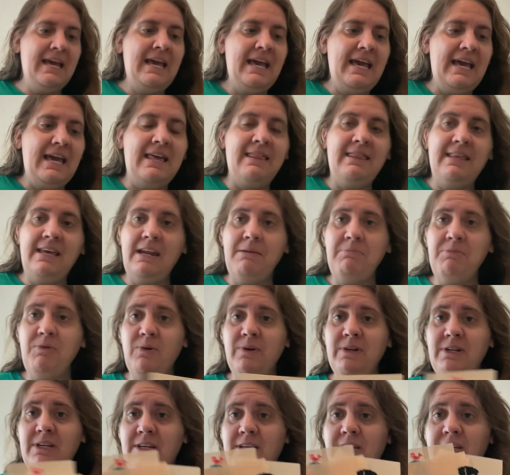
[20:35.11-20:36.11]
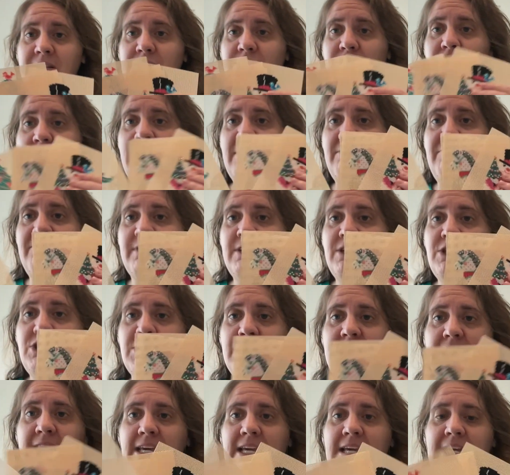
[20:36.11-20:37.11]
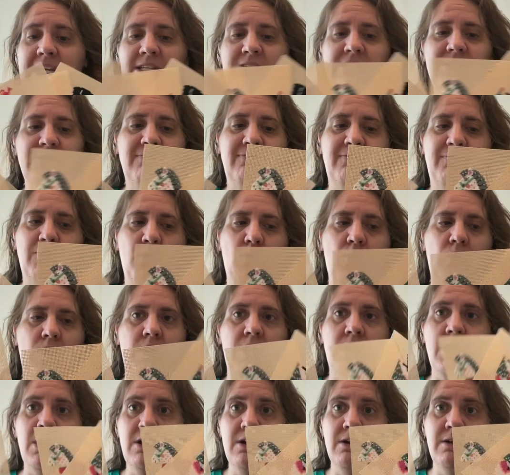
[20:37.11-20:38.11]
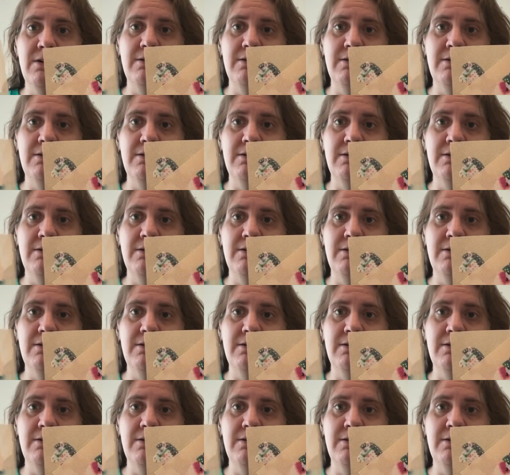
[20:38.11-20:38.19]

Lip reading: And then I'm going to try to finish these 4